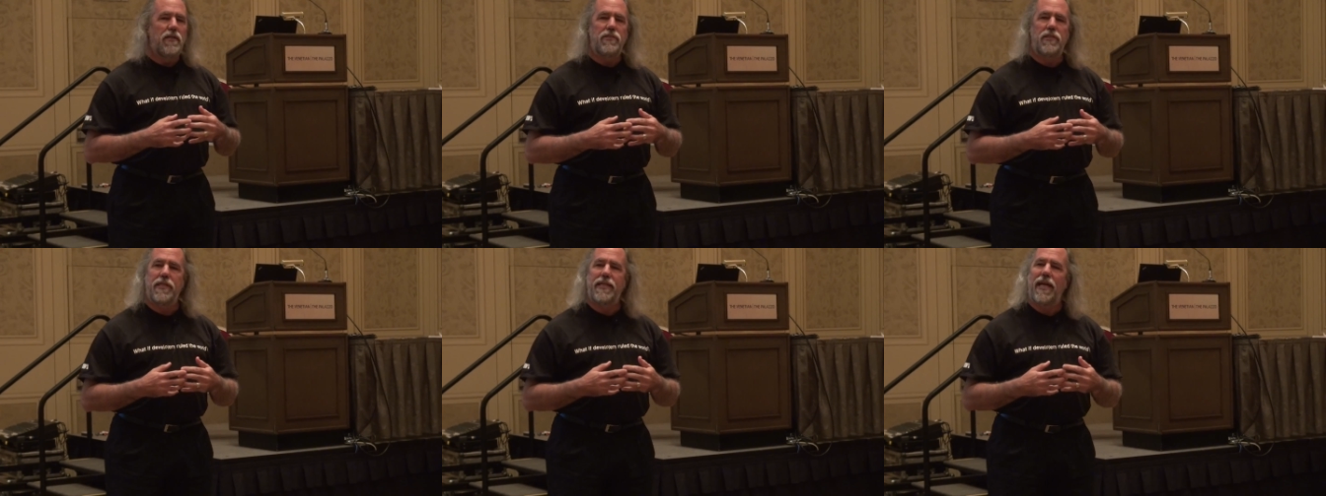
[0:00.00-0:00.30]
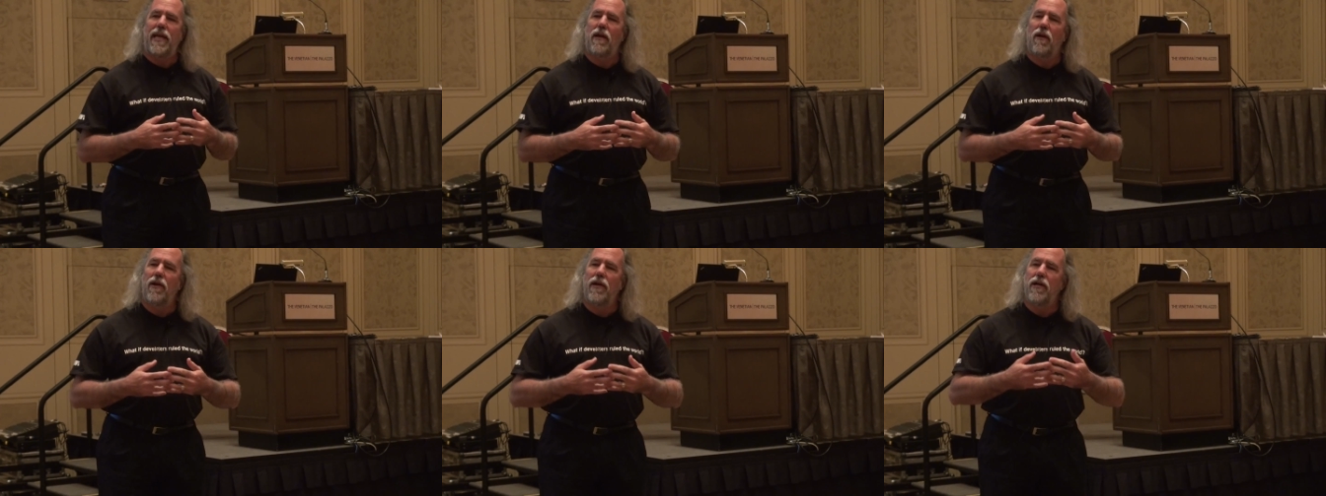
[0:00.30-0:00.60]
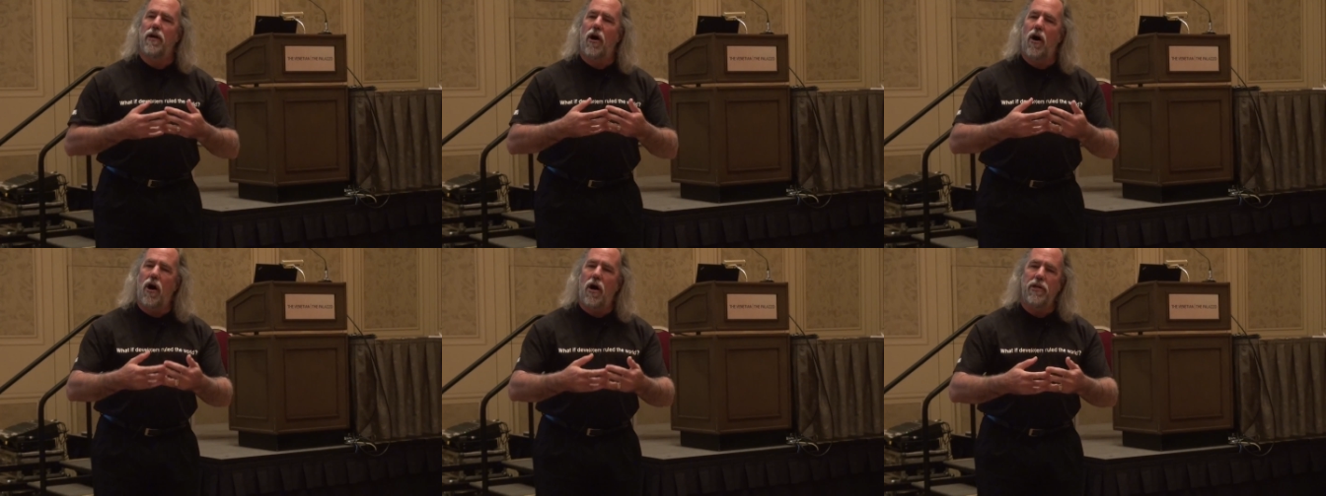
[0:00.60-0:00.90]
to
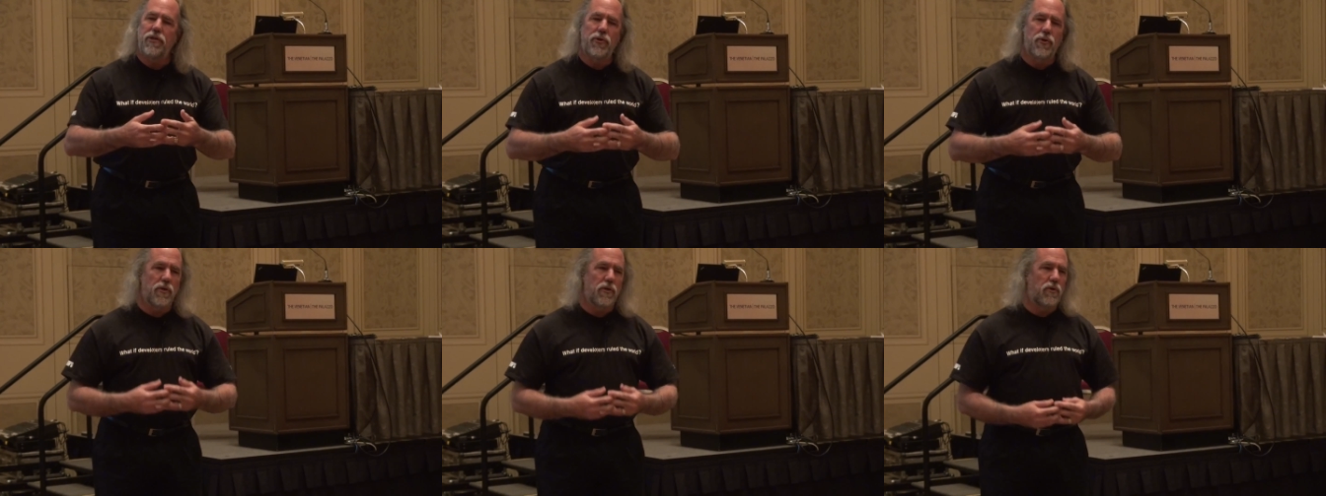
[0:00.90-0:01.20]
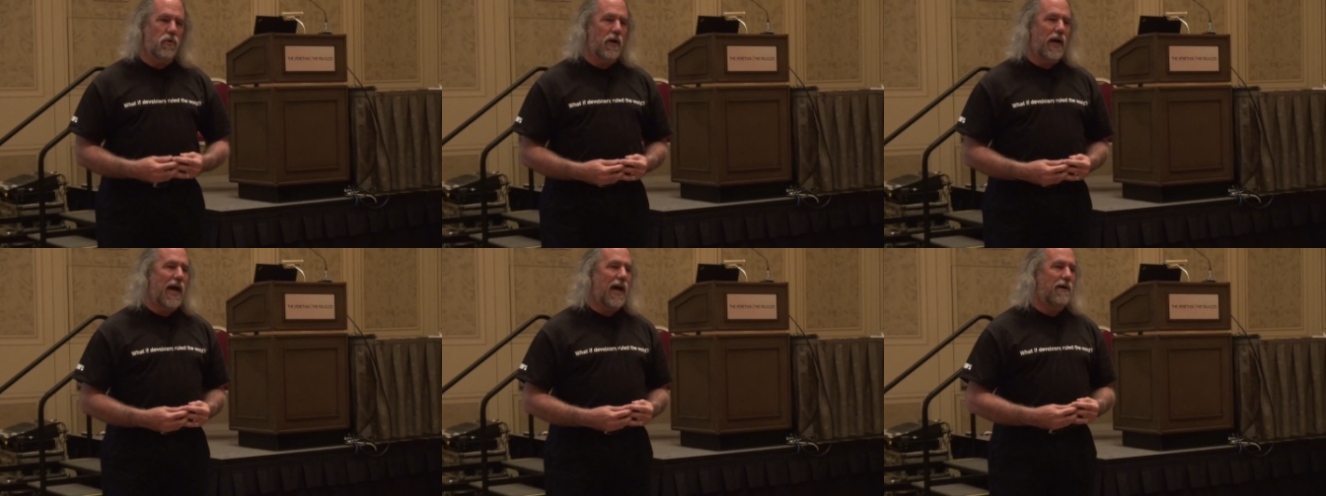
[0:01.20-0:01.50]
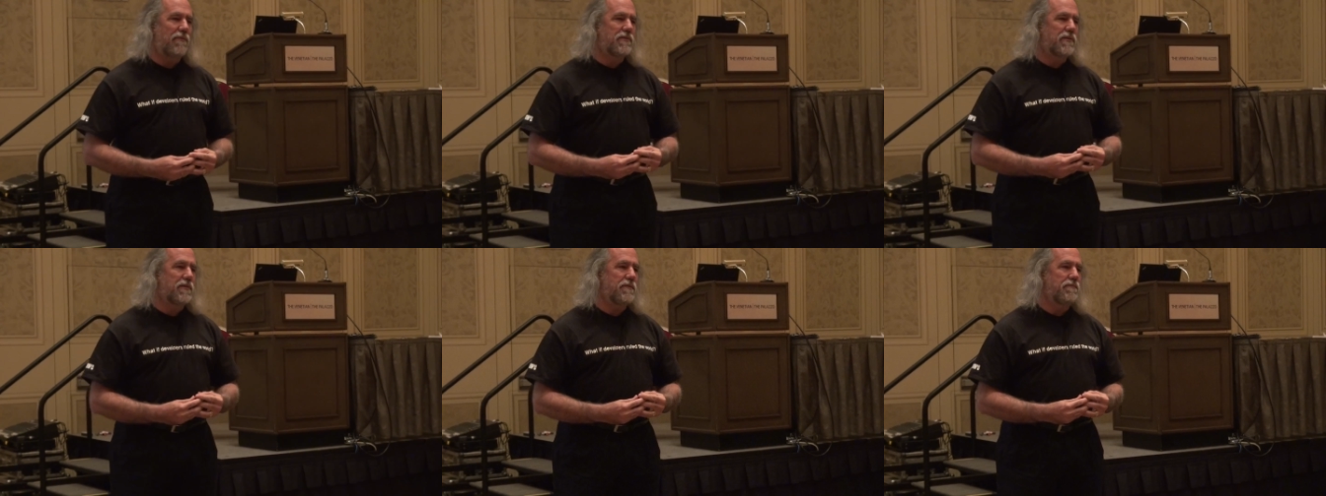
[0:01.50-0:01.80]
carry on your
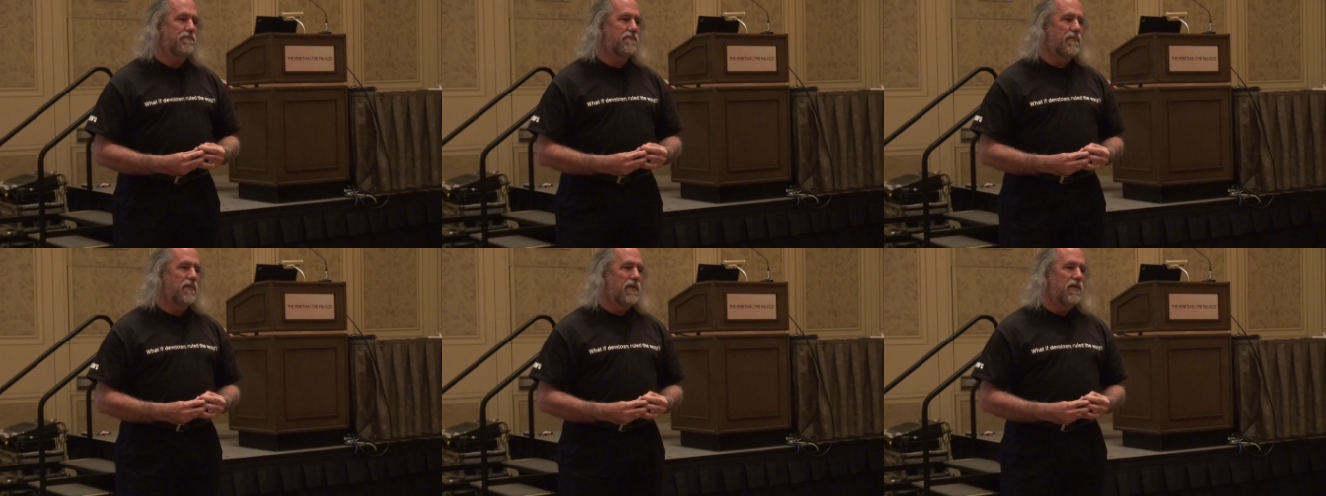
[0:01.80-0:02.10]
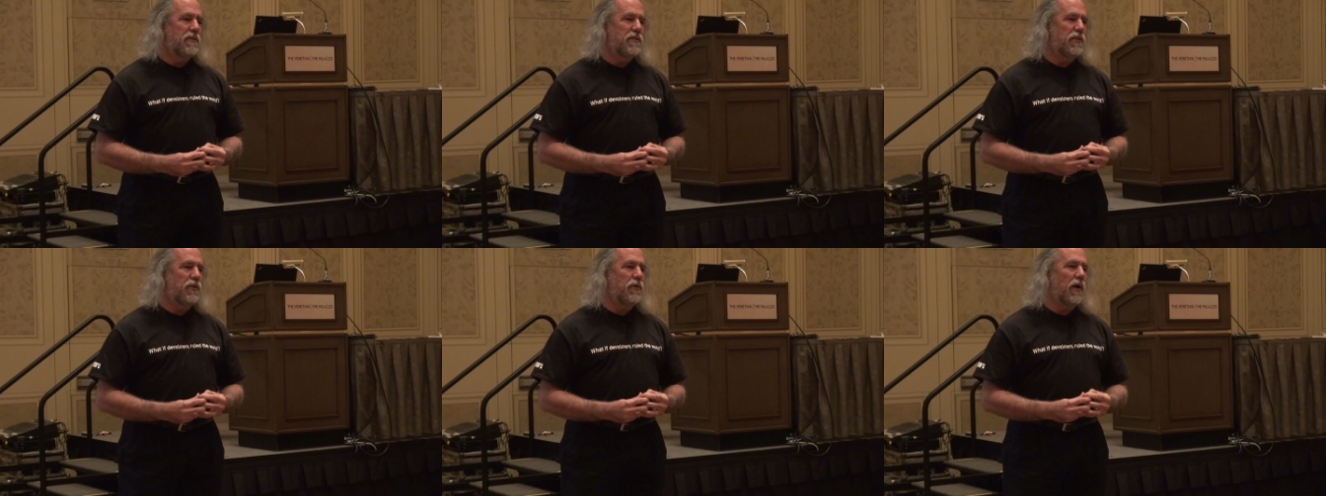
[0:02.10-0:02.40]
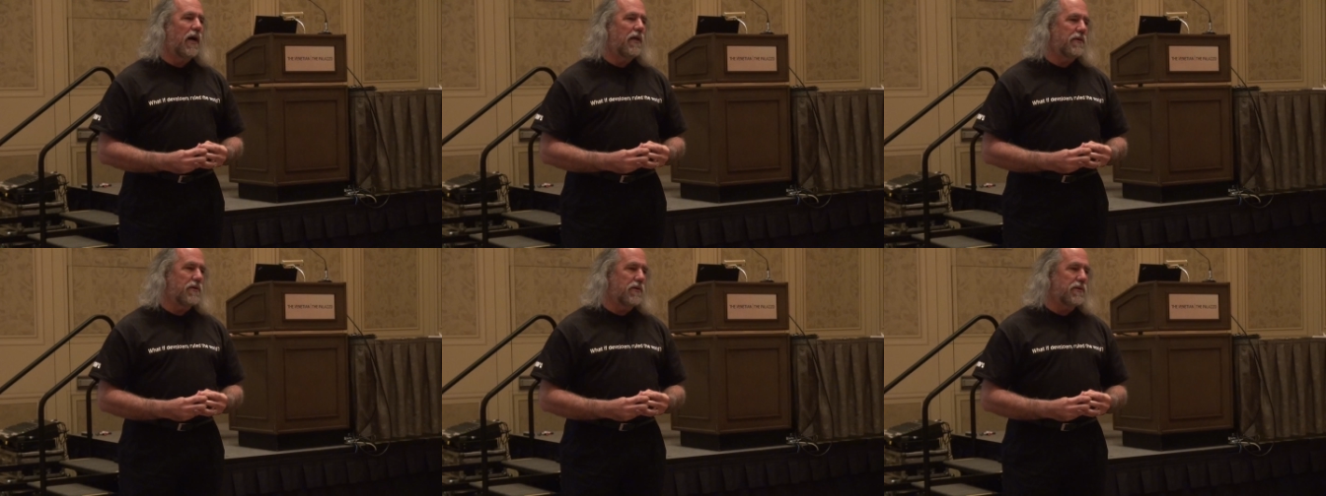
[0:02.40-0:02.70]
craft to
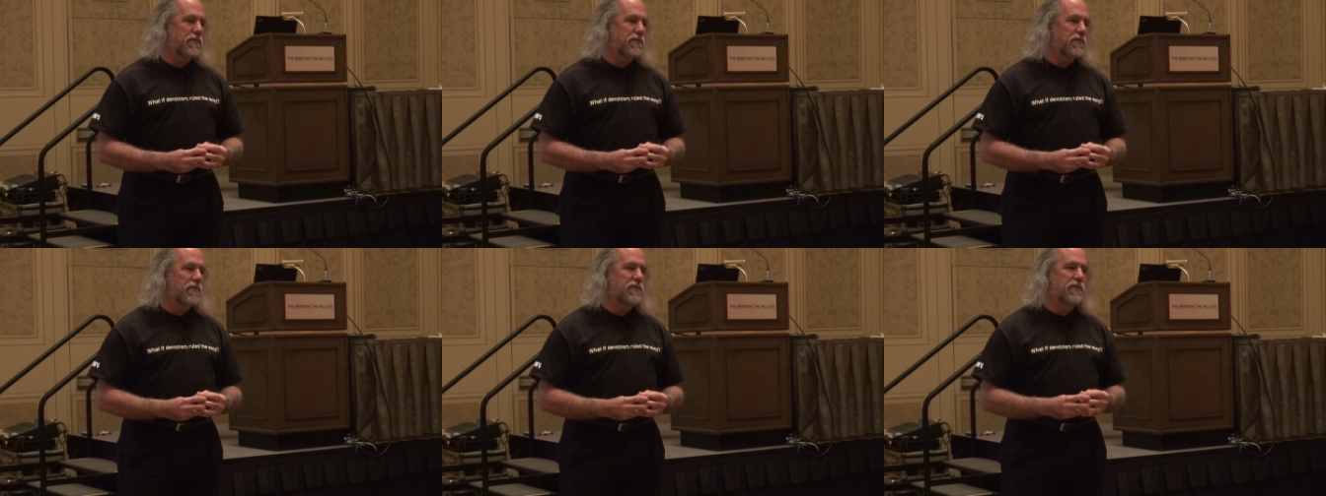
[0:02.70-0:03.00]
others.